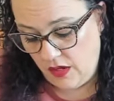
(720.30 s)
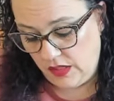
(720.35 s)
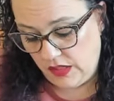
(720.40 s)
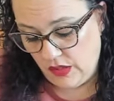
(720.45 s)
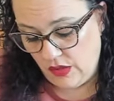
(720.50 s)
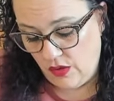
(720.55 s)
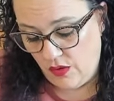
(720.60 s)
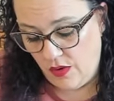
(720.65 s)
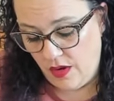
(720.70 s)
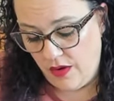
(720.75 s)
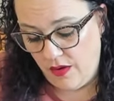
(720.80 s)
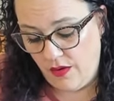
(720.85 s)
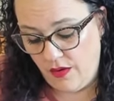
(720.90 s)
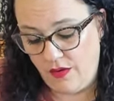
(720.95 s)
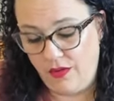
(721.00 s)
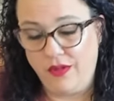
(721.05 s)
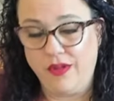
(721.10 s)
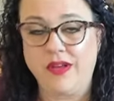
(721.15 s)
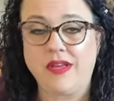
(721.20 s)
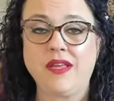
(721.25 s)
so
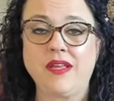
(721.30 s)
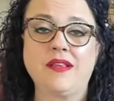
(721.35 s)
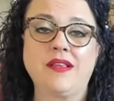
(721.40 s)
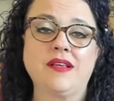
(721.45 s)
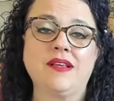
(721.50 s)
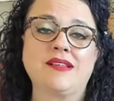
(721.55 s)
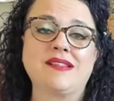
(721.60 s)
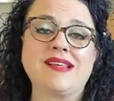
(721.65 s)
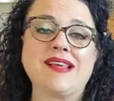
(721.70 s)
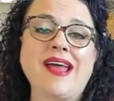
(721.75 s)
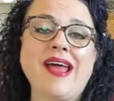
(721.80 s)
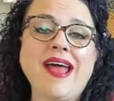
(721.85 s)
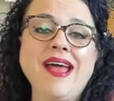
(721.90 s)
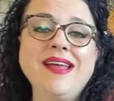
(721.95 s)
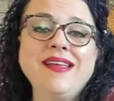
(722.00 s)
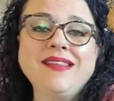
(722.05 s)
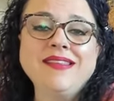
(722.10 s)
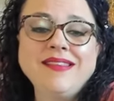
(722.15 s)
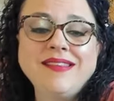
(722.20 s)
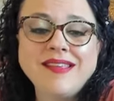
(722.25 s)
look at this.
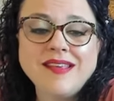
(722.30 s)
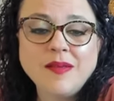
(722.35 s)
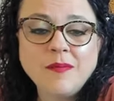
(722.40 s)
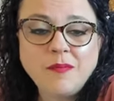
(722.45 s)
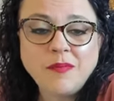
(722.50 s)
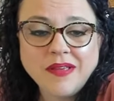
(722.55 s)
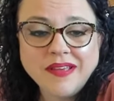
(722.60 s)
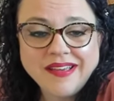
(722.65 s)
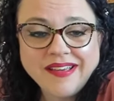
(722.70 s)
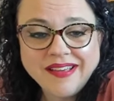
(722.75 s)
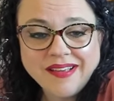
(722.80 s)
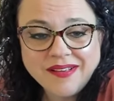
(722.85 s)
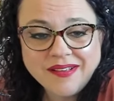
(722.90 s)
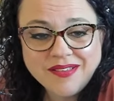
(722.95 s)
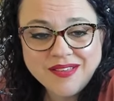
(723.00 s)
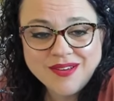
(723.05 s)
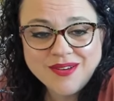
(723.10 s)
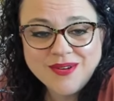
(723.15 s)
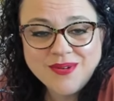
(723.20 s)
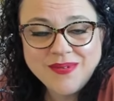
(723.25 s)
Reine d'épée,
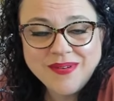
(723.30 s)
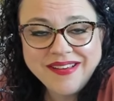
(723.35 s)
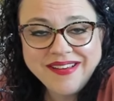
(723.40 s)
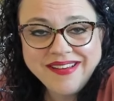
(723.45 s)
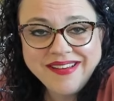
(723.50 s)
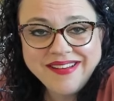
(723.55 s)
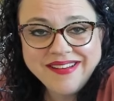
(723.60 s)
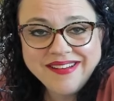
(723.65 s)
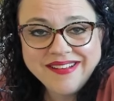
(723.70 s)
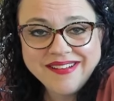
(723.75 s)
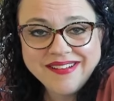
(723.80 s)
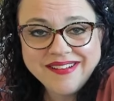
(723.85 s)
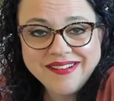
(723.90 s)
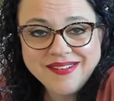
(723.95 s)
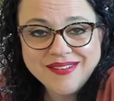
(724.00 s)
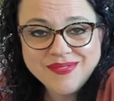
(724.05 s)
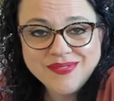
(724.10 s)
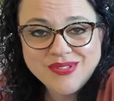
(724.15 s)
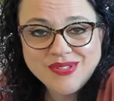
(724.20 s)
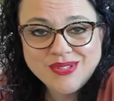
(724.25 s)
the Queen
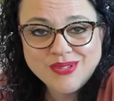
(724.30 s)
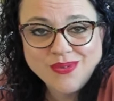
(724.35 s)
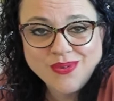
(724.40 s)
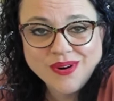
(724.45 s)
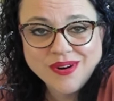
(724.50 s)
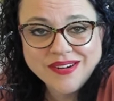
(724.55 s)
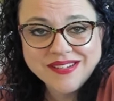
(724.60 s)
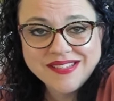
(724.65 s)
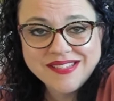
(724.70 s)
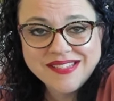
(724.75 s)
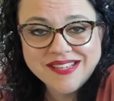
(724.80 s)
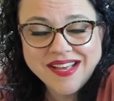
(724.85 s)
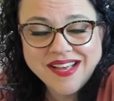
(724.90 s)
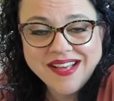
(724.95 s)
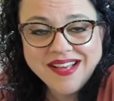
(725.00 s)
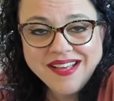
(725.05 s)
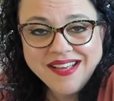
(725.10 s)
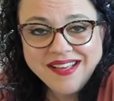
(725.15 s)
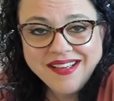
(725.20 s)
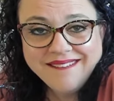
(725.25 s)
of Swords.
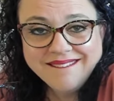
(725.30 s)
I